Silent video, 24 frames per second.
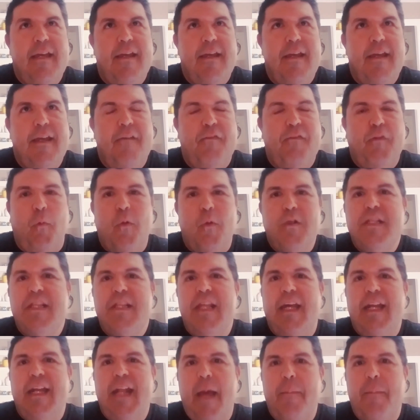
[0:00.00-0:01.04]
if the worst thing
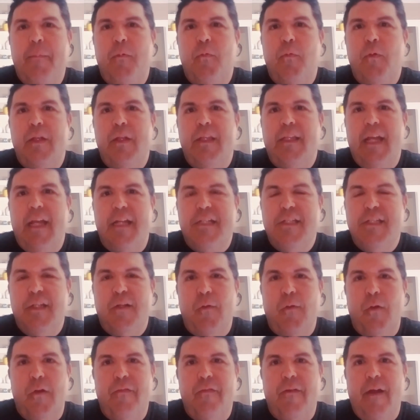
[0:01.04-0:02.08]
that could happen with catching the
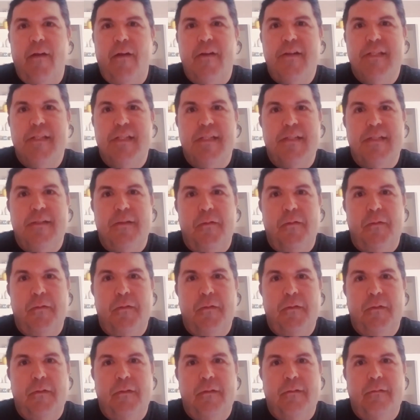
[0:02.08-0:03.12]
coronavirus is
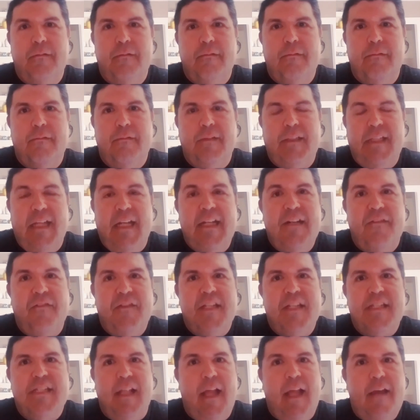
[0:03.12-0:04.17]
the end of
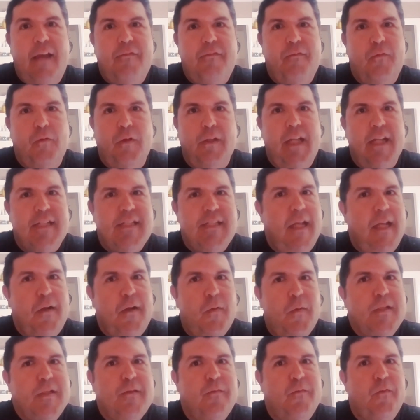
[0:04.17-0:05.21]
this life, well, that's not a
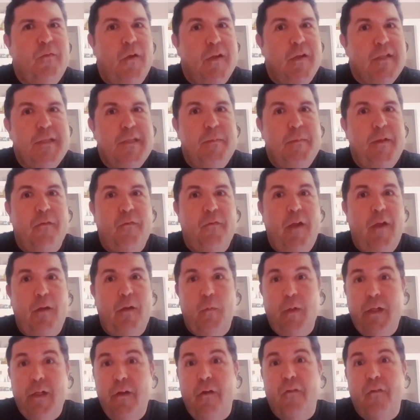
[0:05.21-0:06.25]
reason for us to be
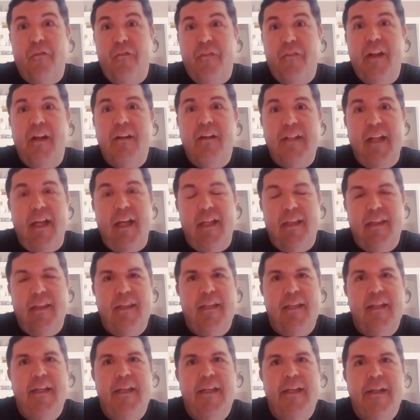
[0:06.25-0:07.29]
afraid. We don't fear death.
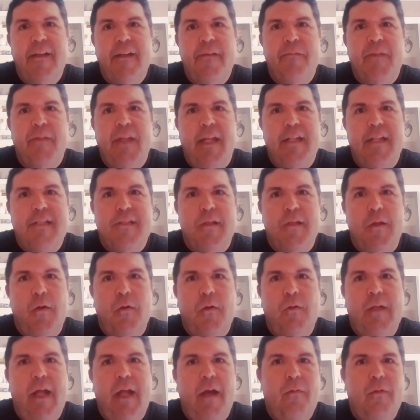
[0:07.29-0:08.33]
And
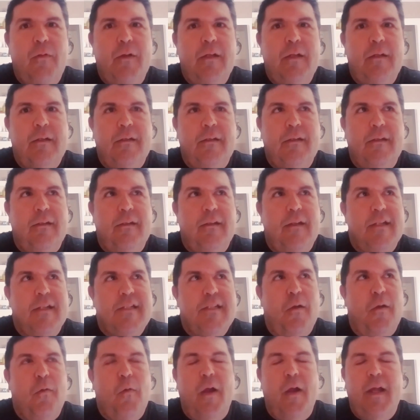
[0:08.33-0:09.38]
so now when I
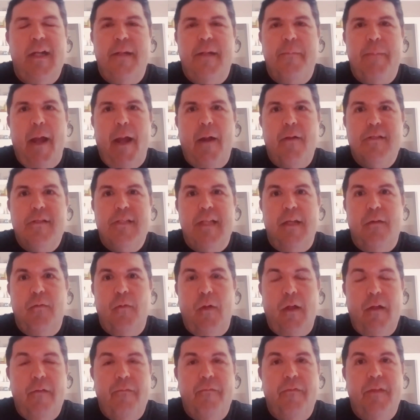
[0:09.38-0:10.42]
start walking it backwards, like,
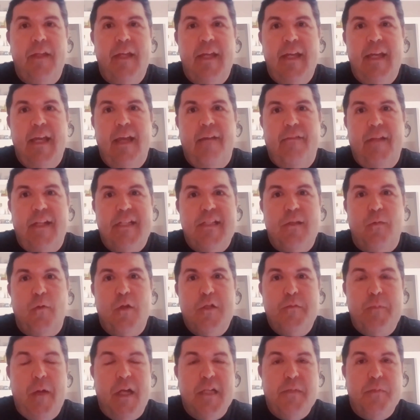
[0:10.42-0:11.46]
well, if that's the
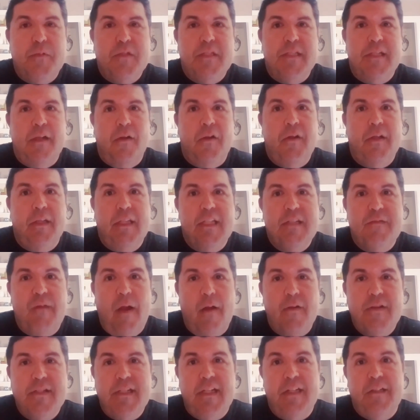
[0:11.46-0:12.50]
worst possible scenario that this
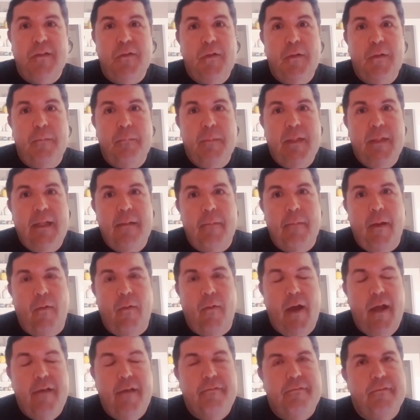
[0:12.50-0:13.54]
virus can do to me and my
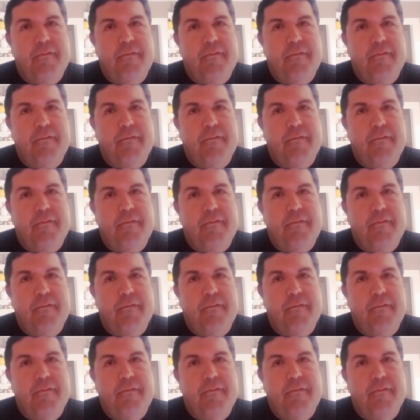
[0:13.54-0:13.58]
wife,